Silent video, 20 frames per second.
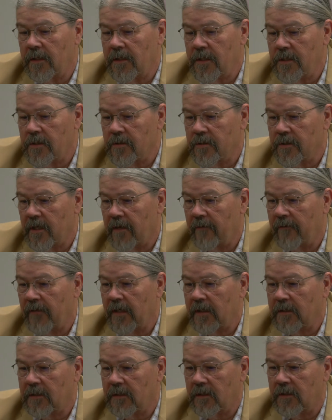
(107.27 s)
teachers have
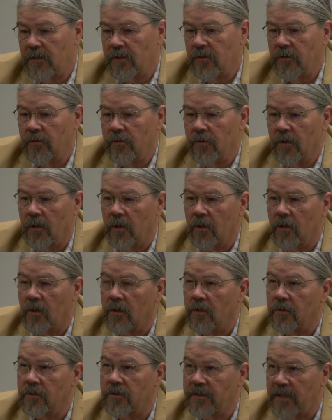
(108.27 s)
access to are
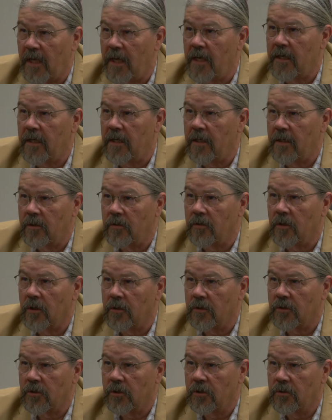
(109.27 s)
called SEND
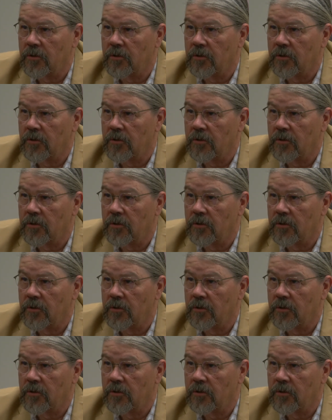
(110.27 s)
trunks,